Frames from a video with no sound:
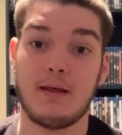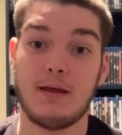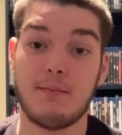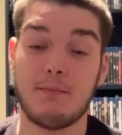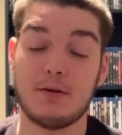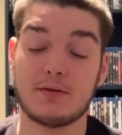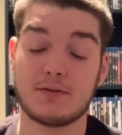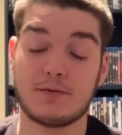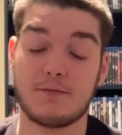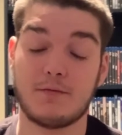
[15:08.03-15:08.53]
And
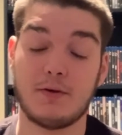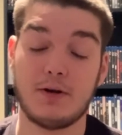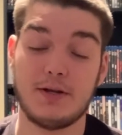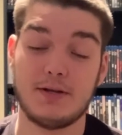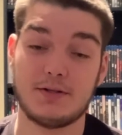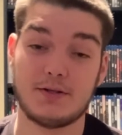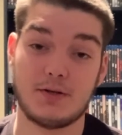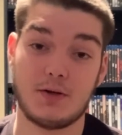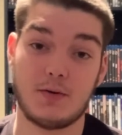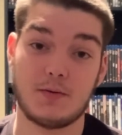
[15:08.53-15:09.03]
Mr.
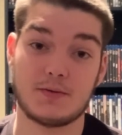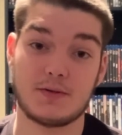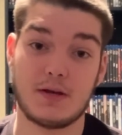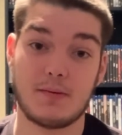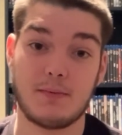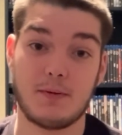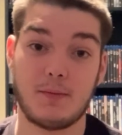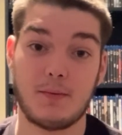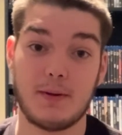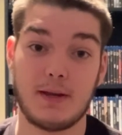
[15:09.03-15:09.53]
Freeze shows
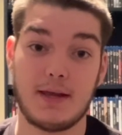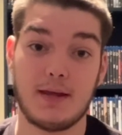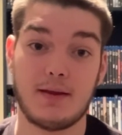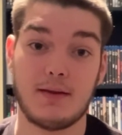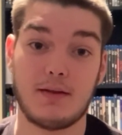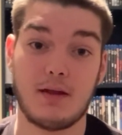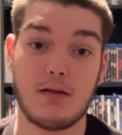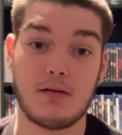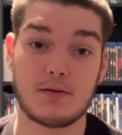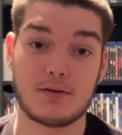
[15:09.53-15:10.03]
up, and we get
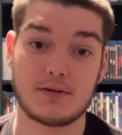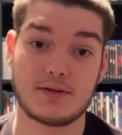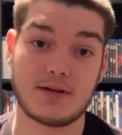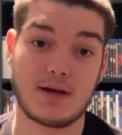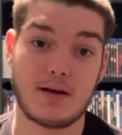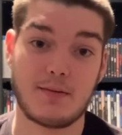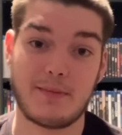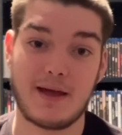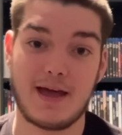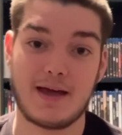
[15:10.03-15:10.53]
another
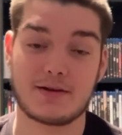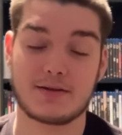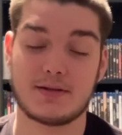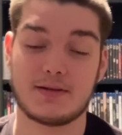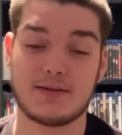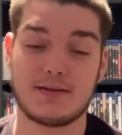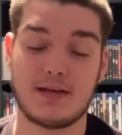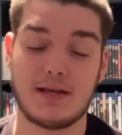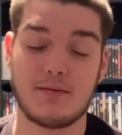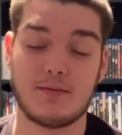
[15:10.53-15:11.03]
dumb
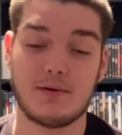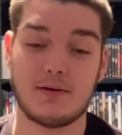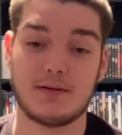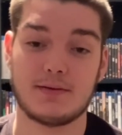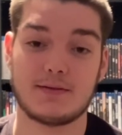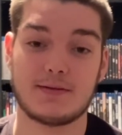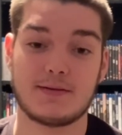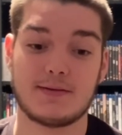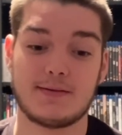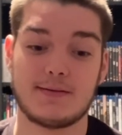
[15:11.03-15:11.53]
action
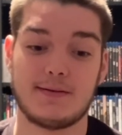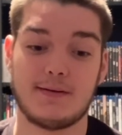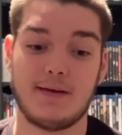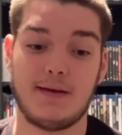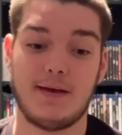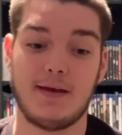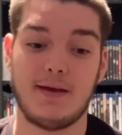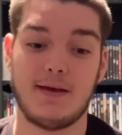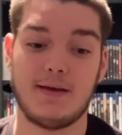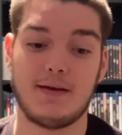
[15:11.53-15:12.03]
sequence,
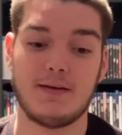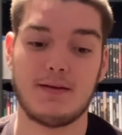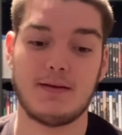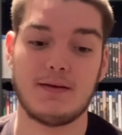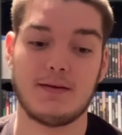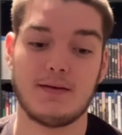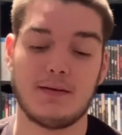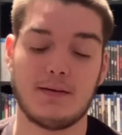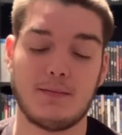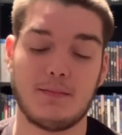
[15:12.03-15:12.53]

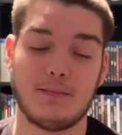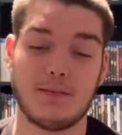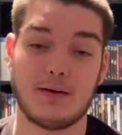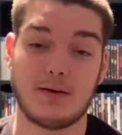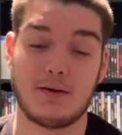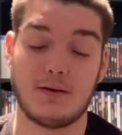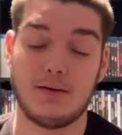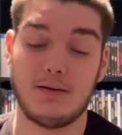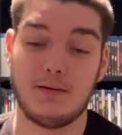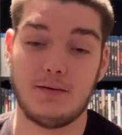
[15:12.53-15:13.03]
and it
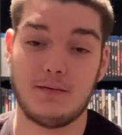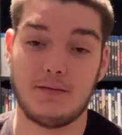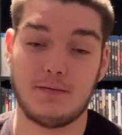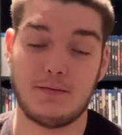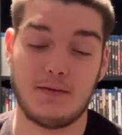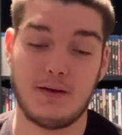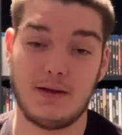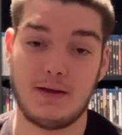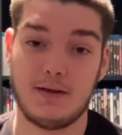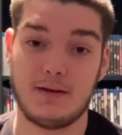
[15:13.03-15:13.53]
could
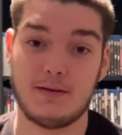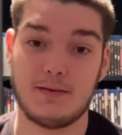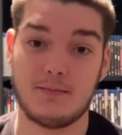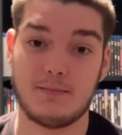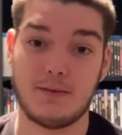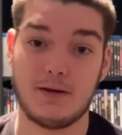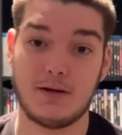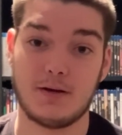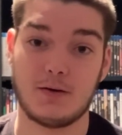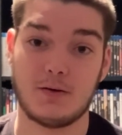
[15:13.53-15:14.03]
have ended
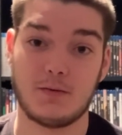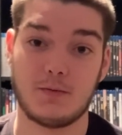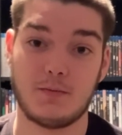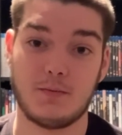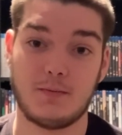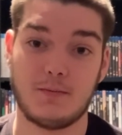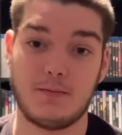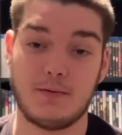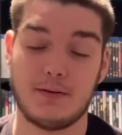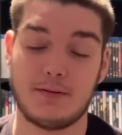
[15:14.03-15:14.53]
better
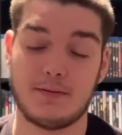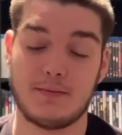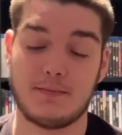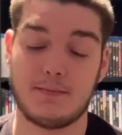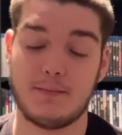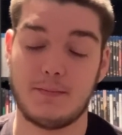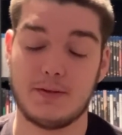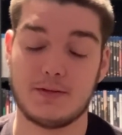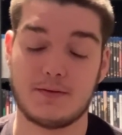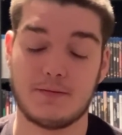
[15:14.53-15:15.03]
with
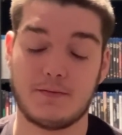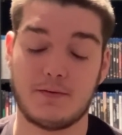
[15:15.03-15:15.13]
Mr.